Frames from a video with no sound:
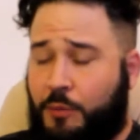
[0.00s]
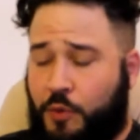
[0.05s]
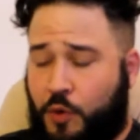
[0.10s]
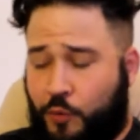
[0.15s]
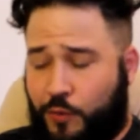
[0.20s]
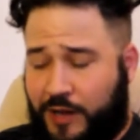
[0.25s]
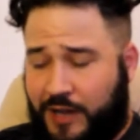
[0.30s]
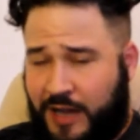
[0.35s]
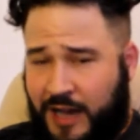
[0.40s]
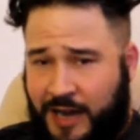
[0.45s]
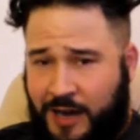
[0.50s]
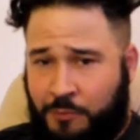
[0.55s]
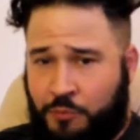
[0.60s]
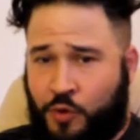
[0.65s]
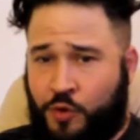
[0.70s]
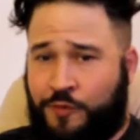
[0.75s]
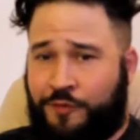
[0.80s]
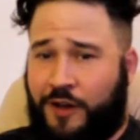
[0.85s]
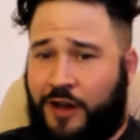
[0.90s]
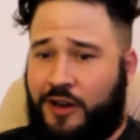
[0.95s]
but we gotta
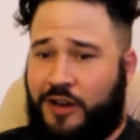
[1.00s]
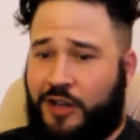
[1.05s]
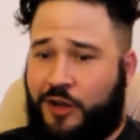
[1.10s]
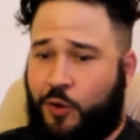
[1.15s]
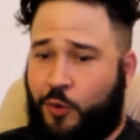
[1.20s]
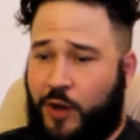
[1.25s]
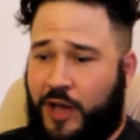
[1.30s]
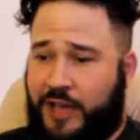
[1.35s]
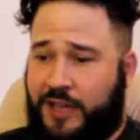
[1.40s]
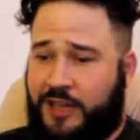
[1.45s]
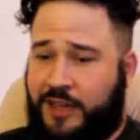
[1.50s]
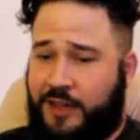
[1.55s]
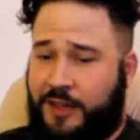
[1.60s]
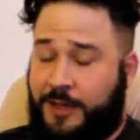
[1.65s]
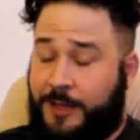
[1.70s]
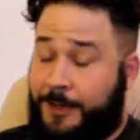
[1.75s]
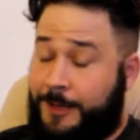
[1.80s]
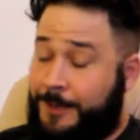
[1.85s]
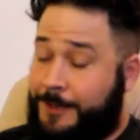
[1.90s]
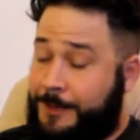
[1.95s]
move on it quick.
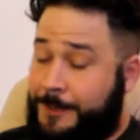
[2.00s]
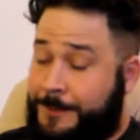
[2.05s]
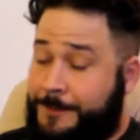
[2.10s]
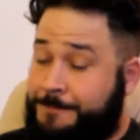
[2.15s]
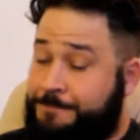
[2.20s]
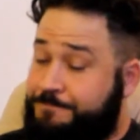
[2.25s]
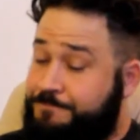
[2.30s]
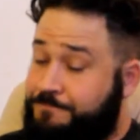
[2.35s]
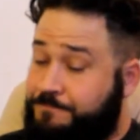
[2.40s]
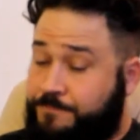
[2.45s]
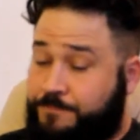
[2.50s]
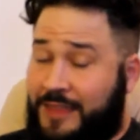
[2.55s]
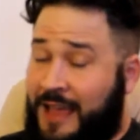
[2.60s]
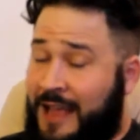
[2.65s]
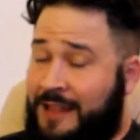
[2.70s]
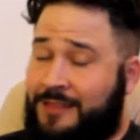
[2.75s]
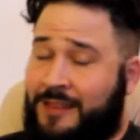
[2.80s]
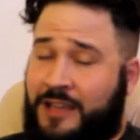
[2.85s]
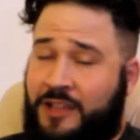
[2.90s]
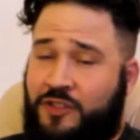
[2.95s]

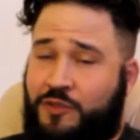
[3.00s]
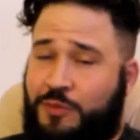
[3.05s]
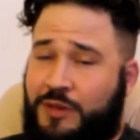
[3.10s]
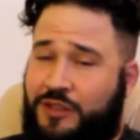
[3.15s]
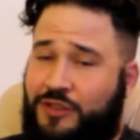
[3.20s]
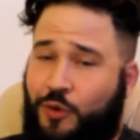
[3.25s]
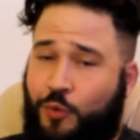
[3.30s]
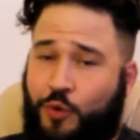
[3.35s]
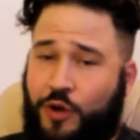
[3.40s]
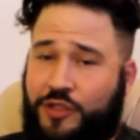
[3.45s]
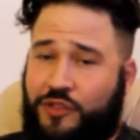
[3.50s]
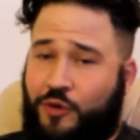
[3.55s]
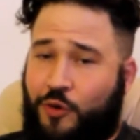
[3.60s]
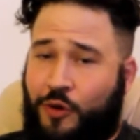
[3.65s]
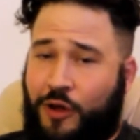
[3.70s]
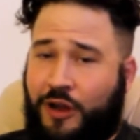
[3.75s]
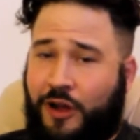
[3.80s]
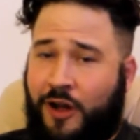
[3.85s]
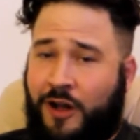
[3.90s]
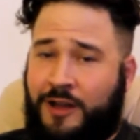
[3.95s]
That leads me to what's
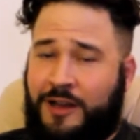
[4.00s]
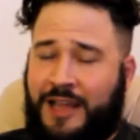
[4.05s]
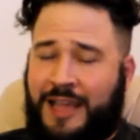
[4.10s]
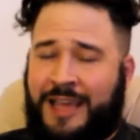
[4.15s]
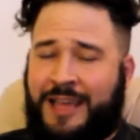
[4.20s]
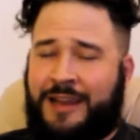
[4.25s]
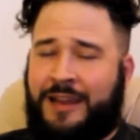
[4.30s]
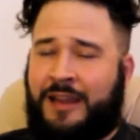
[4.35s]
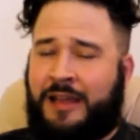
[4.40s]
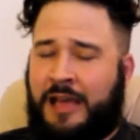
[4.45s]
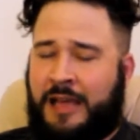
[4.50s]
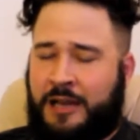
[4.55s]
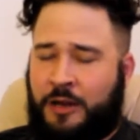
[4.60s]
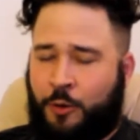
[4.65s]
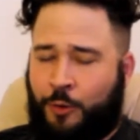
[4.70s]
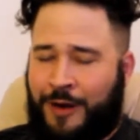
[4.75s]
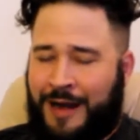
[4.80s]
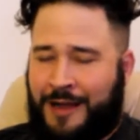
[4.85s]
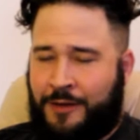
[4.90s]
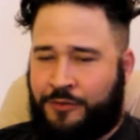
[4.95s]
going on in and
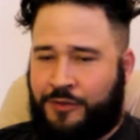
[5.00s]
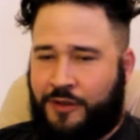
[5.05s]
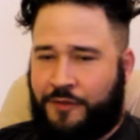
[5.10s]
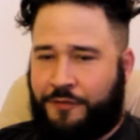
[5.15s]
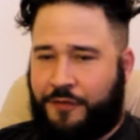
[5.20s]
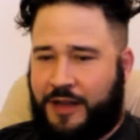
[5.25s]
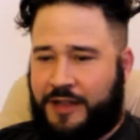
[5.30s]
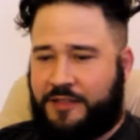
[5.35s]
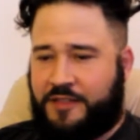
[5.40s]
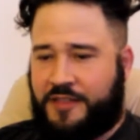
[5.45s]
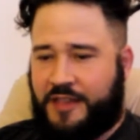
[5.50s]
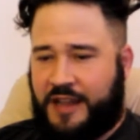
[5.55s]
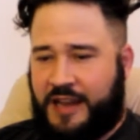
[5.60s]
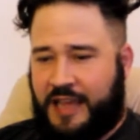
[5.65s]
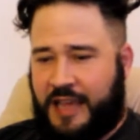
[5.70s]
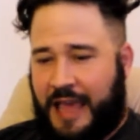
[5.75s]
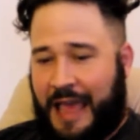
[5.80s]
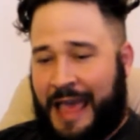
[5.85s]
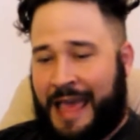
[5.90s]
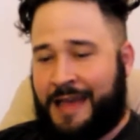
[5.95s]
around the Fight
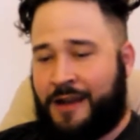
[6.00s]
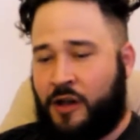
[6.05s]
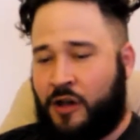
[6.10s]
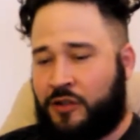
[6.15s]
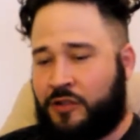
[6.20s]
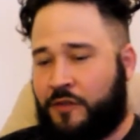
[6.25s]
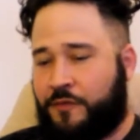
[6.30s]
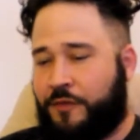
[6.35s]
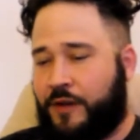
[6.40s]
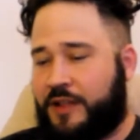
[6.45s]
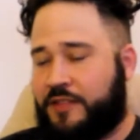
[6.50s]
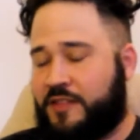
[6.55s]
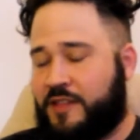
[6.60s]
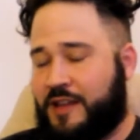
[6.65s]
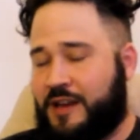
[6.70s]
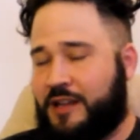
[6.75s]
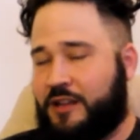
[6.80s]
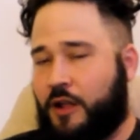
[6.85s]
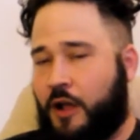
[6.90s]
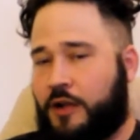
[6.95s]
City and on
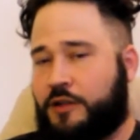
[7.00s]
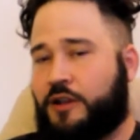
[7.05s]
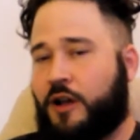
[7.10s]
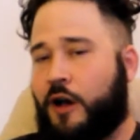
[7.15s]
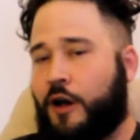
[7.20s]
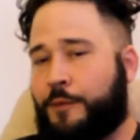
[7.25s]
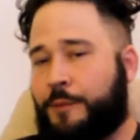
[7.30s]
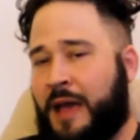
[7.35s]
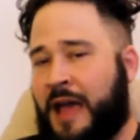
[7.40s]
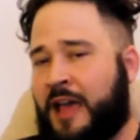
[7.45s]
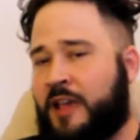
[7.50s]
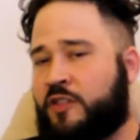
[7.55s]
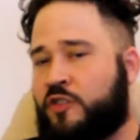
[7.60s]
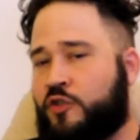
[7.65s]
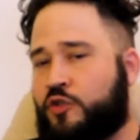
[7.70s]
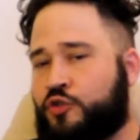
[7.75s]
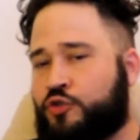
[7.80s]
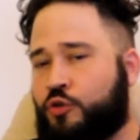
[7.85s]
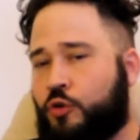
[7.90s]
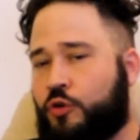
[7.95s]
thefightcity.com. As
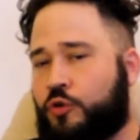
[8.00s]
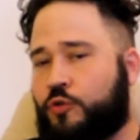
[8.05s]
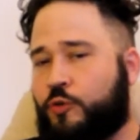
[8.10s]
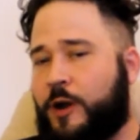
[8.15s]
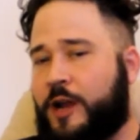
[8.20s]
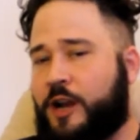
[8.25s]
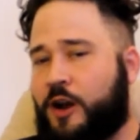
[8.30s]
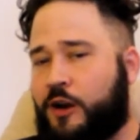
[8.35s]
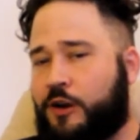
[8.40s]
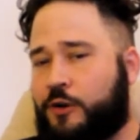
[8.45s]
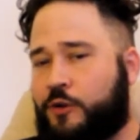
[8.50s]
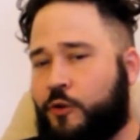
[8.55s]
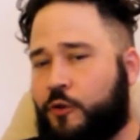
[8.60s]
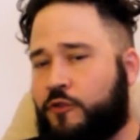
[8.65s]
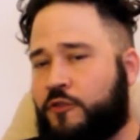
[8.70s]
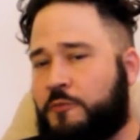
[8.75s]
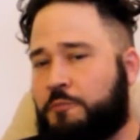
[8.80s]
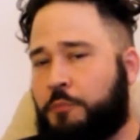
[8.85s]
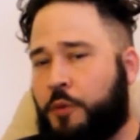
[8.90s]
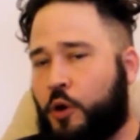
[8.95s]
usual, great
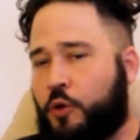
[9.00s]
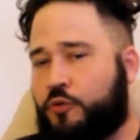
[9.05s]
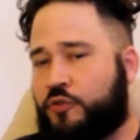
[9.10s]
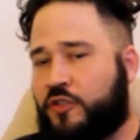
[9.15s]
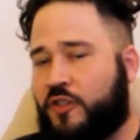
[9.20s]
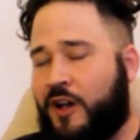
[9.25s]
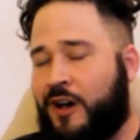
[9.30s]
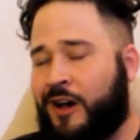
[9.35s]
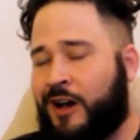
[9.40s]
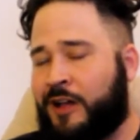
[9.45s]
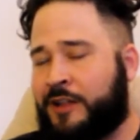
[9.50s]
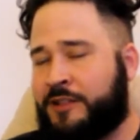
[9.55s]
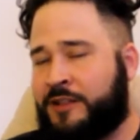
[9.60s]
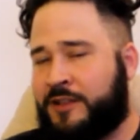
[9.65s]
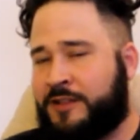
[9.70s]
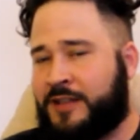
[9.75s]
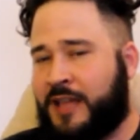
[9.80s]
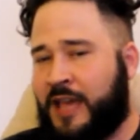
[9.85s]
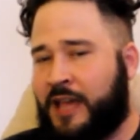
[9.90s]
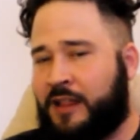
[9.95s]
articles and posts on
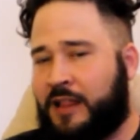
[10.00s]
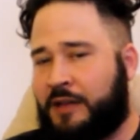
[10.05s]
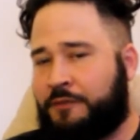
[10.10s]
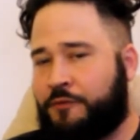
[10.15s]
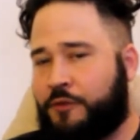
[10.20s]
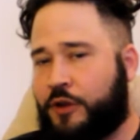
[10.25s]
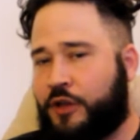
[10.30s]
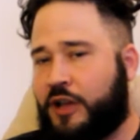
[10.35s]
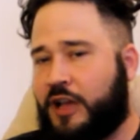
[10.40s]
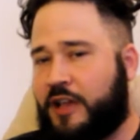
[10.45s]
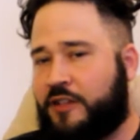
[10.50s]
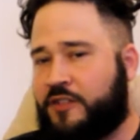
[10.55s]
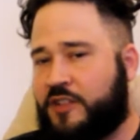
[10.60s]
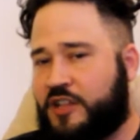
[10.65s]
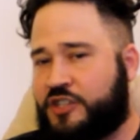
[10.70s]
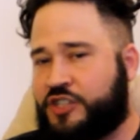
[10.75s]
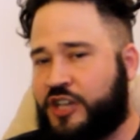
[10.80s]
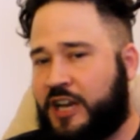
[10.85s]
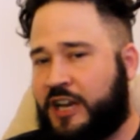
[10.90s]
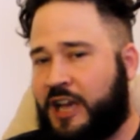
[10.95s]
the daily for you guys
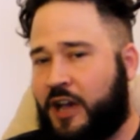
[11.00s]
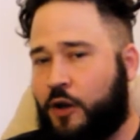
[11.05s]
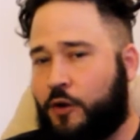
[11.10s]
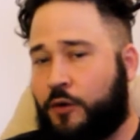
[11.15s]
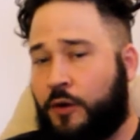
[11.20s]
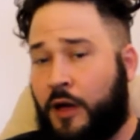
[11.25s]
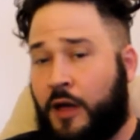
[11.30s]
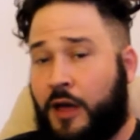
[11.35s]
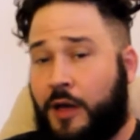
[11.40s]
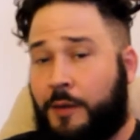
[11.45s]
to check out.